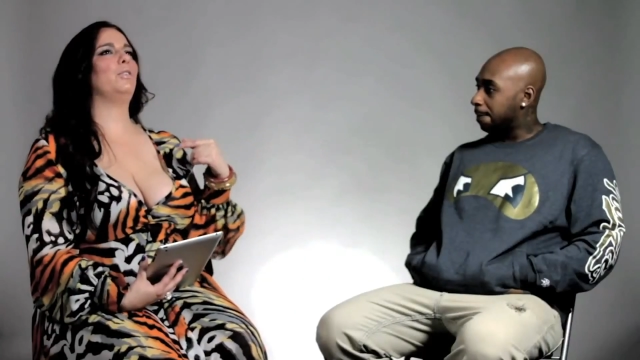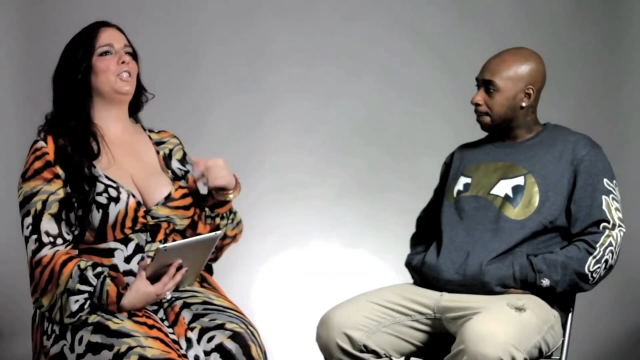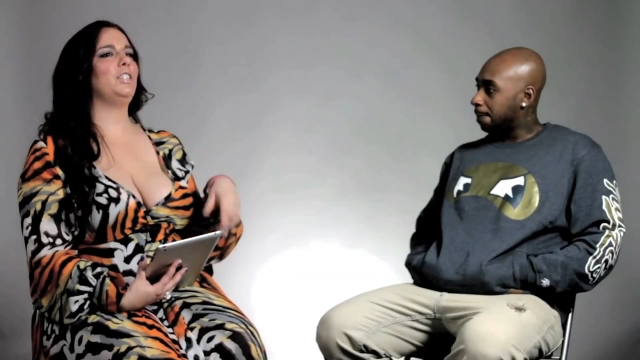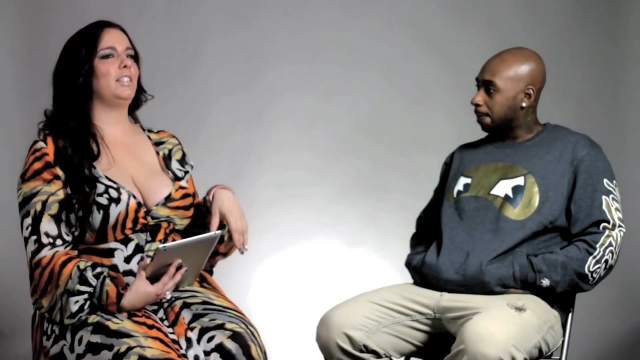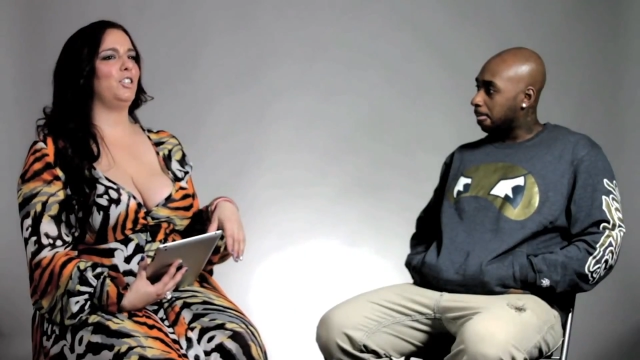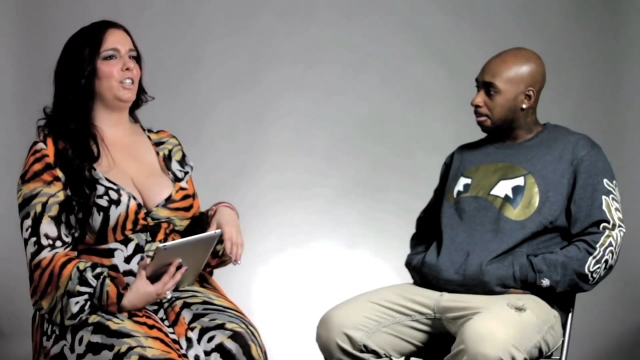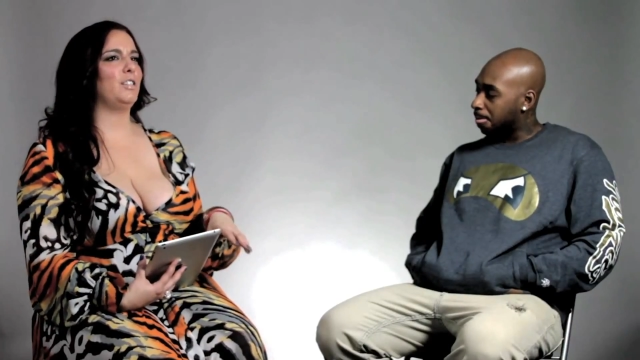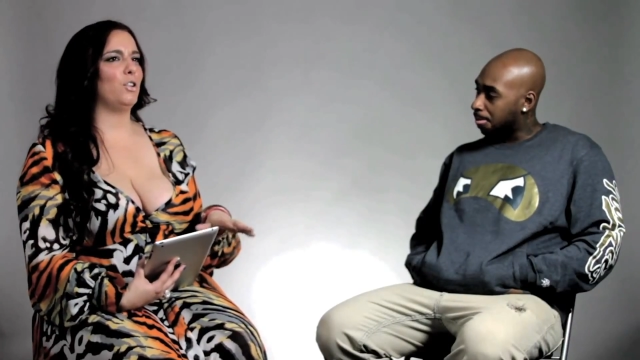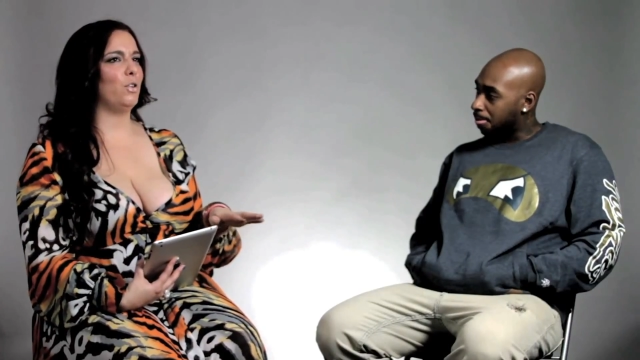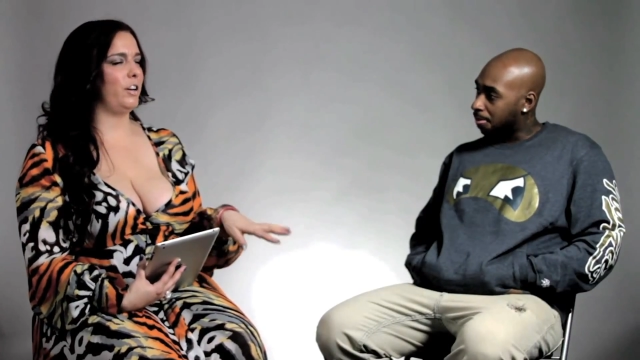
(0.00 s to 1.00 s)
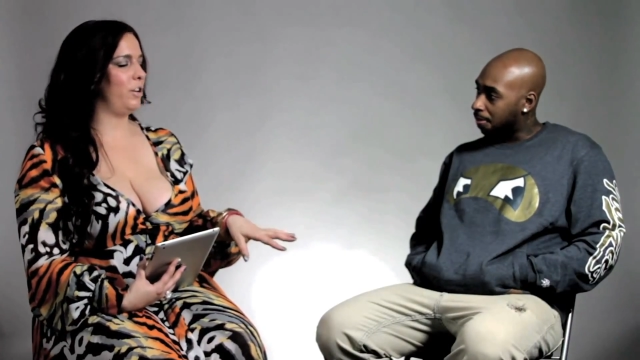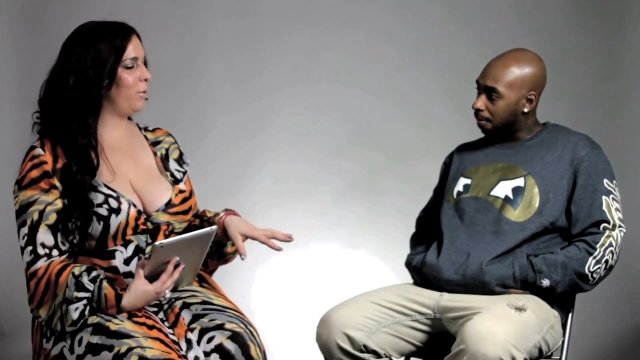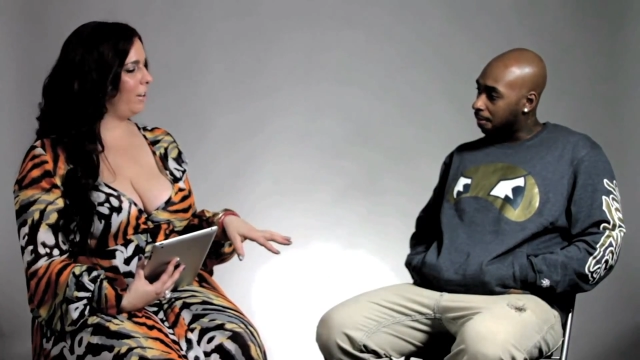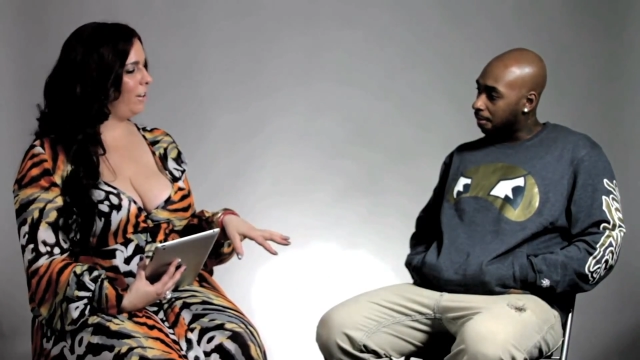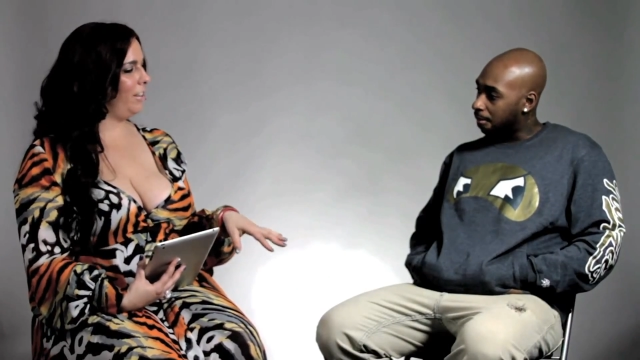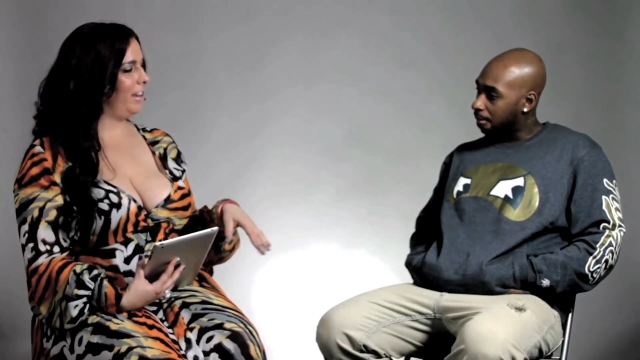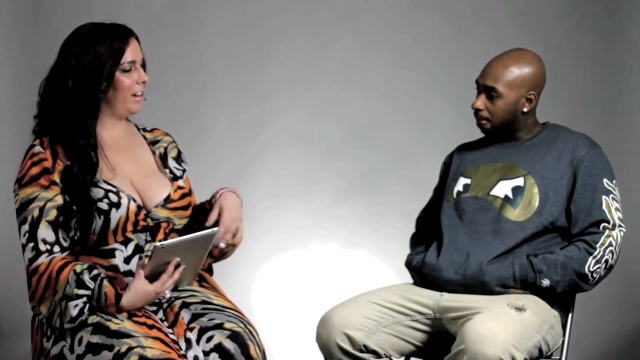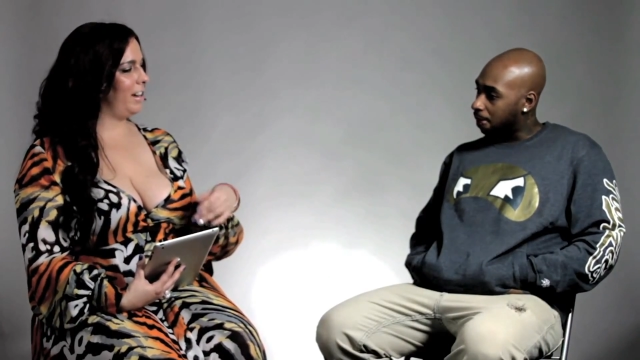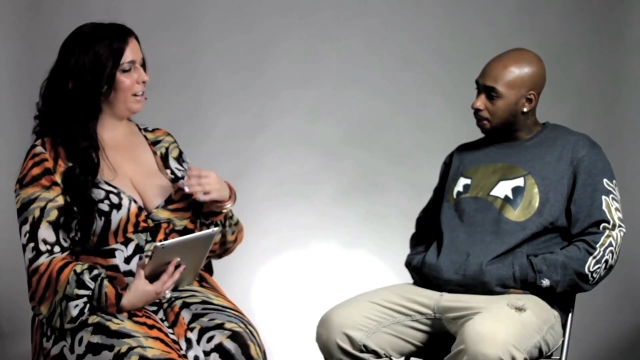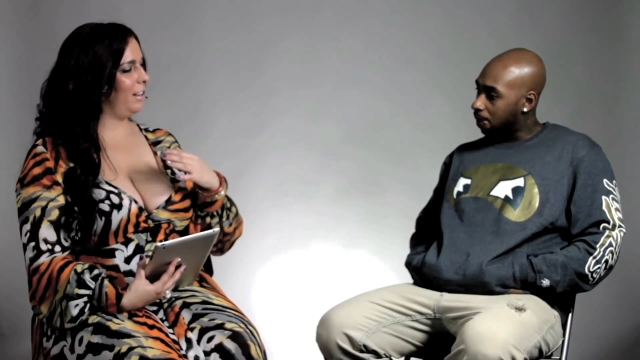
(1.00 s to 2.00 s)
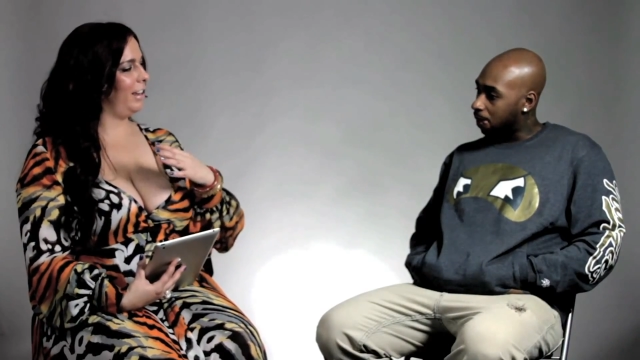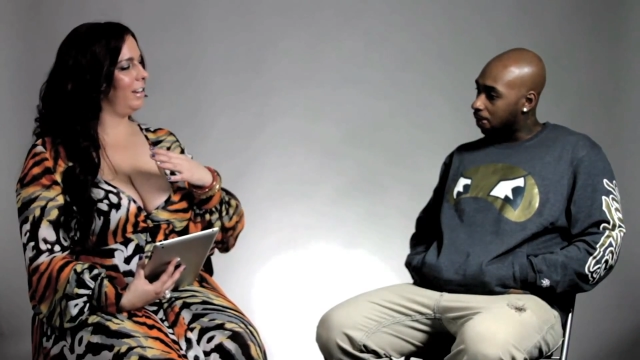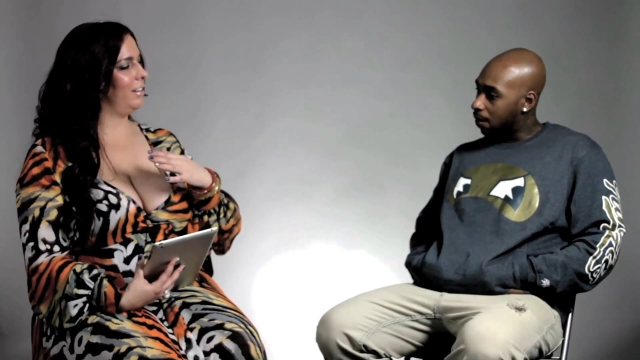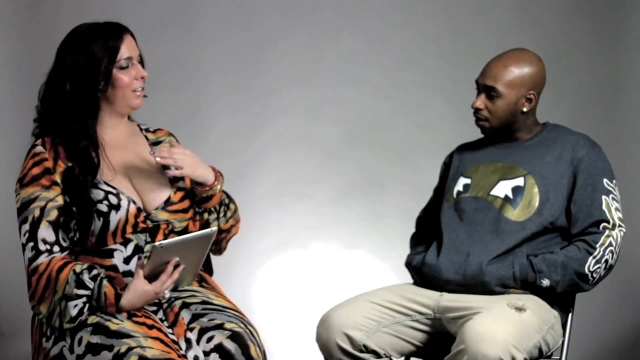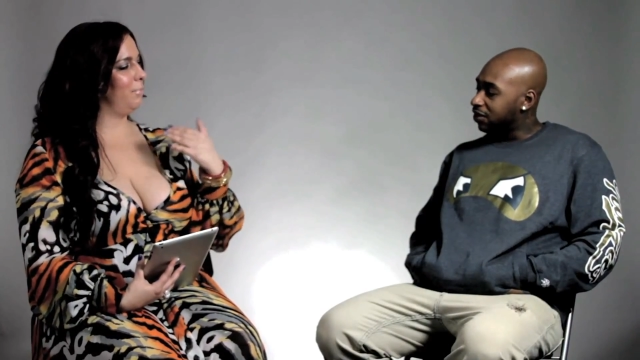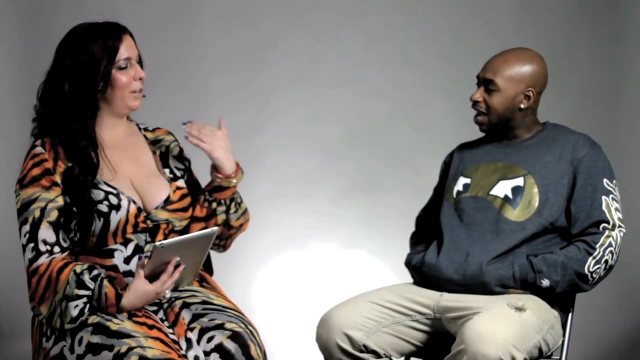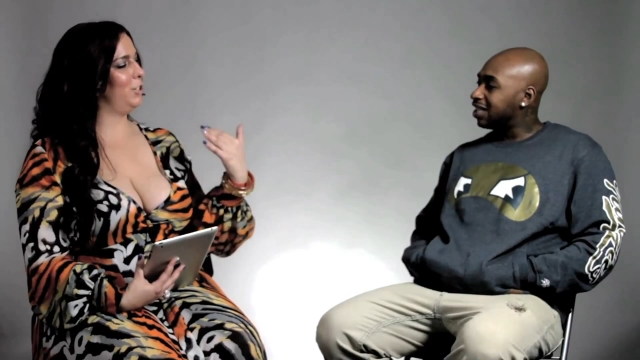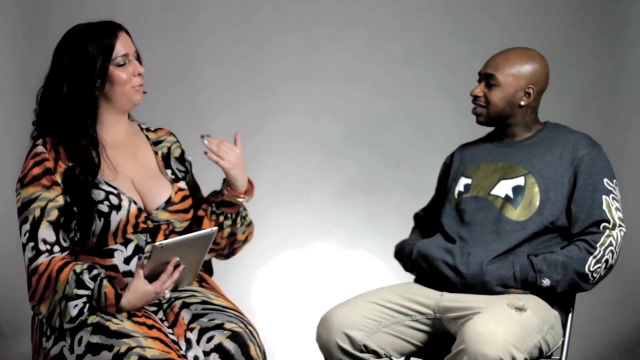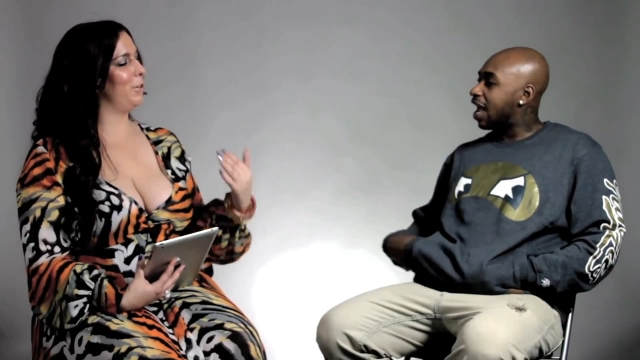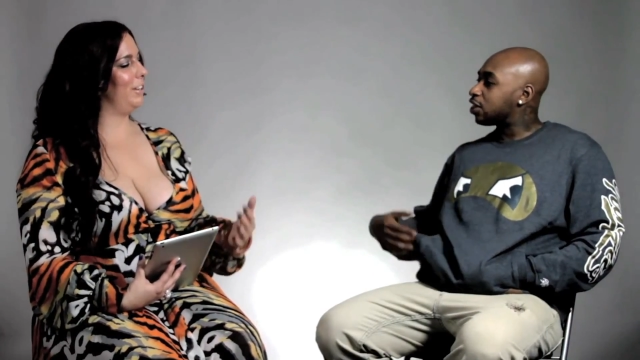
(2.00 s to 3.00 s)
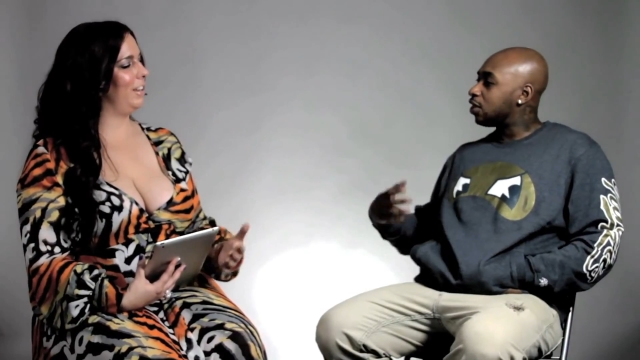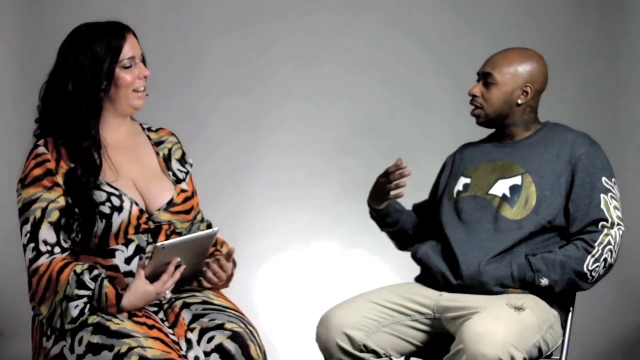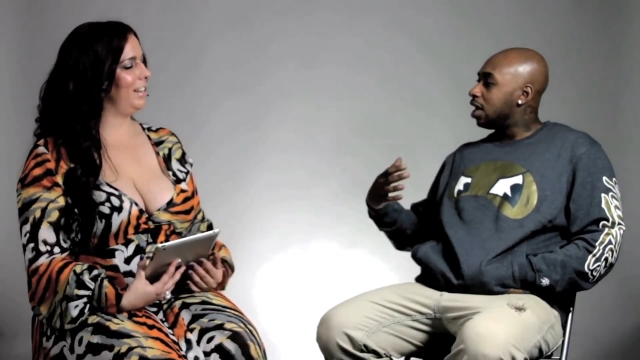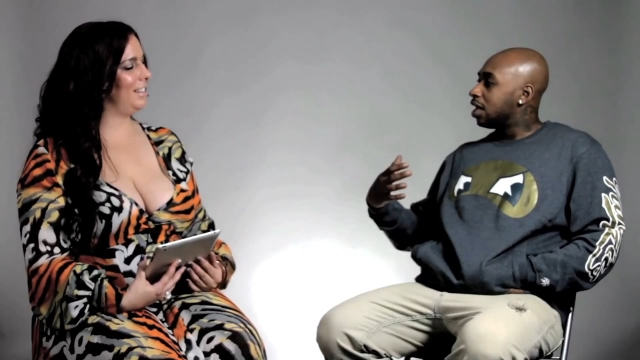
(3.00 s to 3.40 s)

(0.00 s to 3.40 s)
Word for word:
Speaker 1: when she said she has no underwear on that kind of like, that, did you that, realize?